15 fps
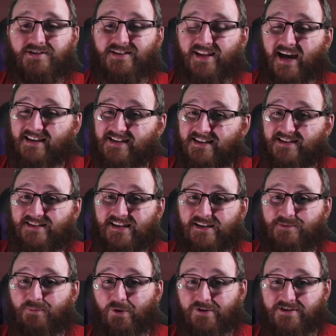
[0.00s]
That is a
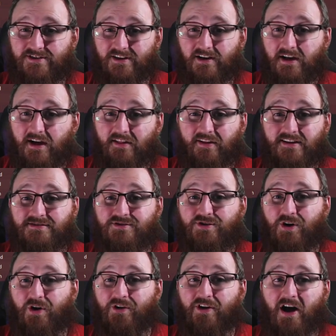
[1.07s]
6-pointer that has
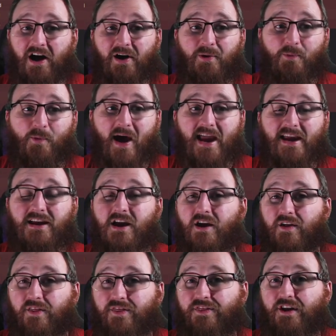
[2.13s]
gone our way.
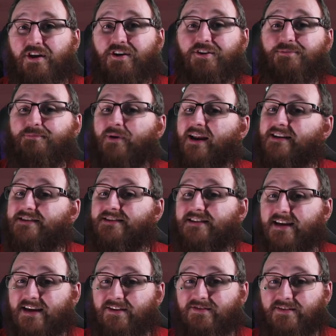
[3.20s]
3rd place
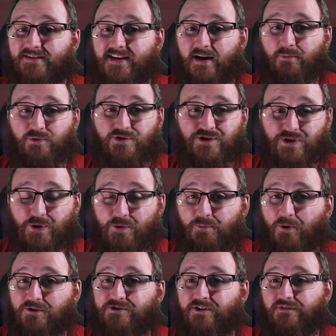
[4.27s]
in the table. 2
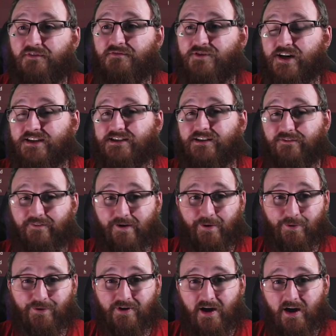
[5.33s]
points off of
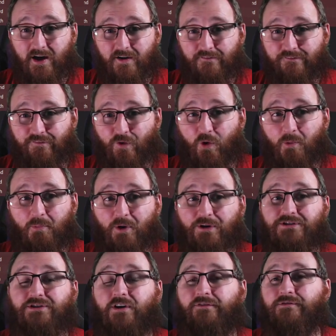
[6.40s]
Chesterfield. 4
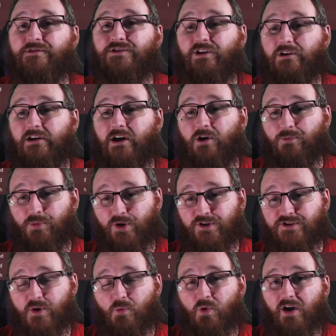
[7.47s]
points off of Solihull
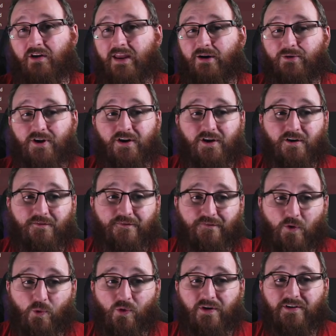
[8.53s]
Moors. We are now going to go
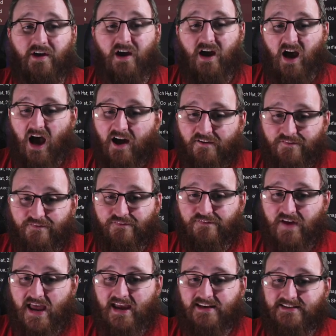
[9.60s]
forward a
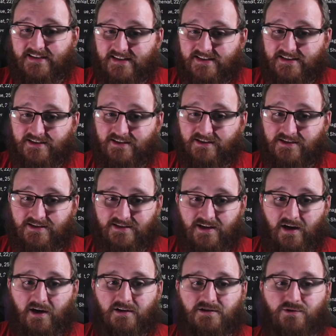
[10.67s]
fair distance
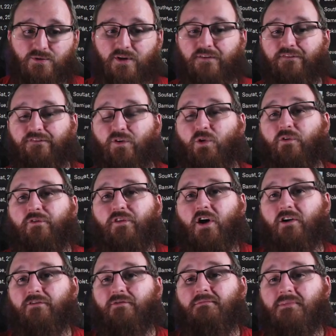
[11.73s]
to the 4th
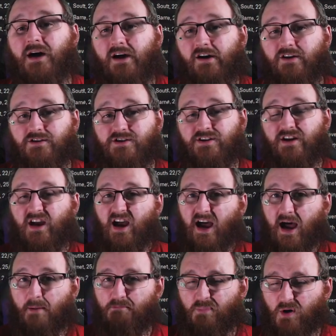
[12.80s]
of March.
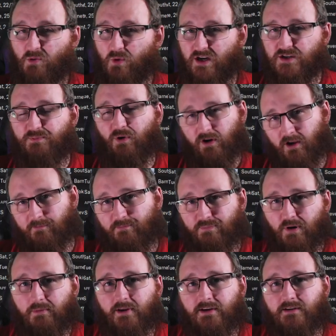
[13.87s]
By which point I've
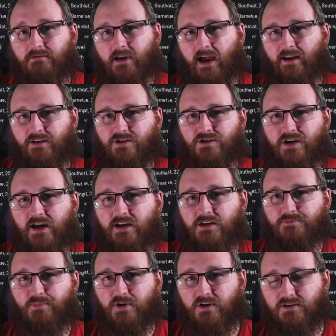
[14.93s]
probably had a
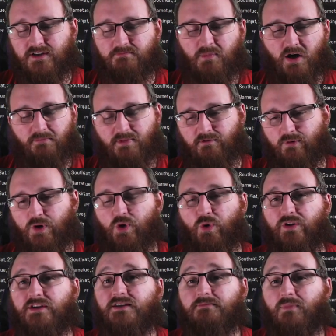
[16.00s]
change because it might be
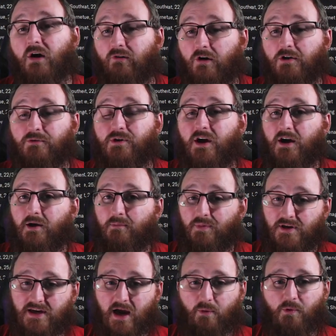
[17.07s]
recorded tomorrow.
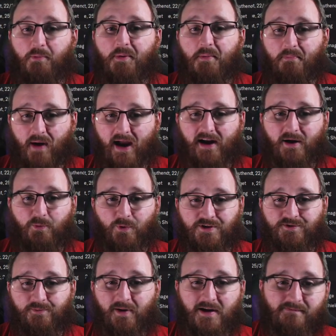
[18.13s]
But yeah, we'll be back
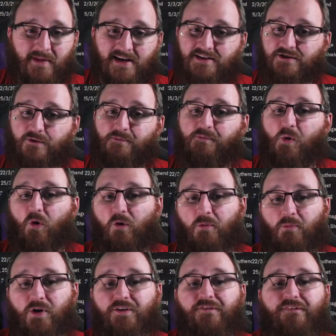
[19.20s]
once we play Maidstone,
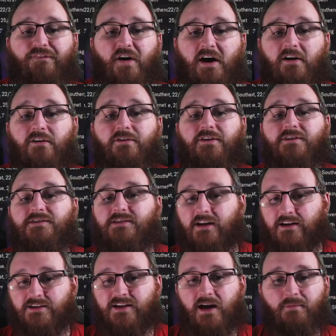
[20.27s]
Borehamwood, Fylde,
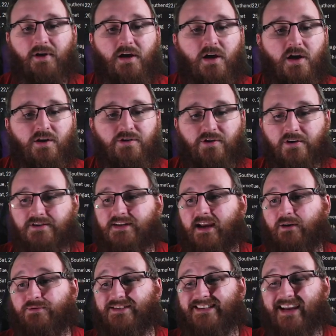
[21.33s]
Dulwich Hamlet, Notts
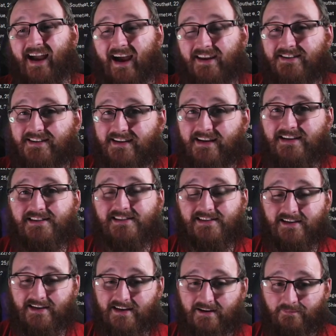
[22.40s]
County and
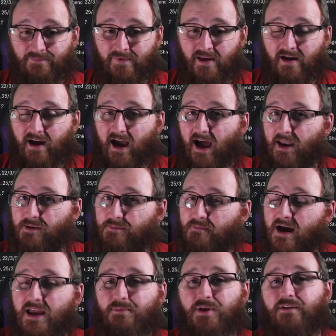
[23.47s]
Eastleigh. And
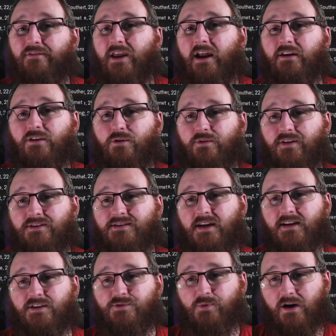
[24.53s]
maybe even had a youth
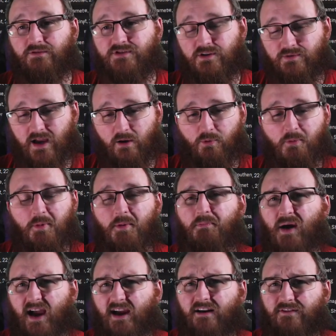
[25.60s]
intake as well. So yeah, we'll be
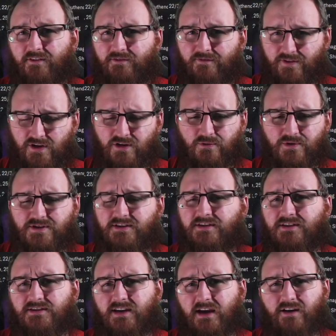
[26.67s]
back for you in just
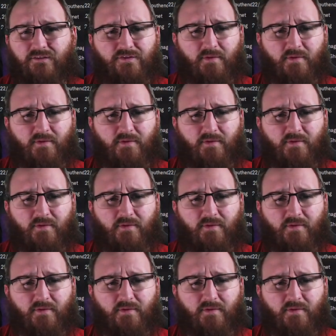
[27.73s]
a second.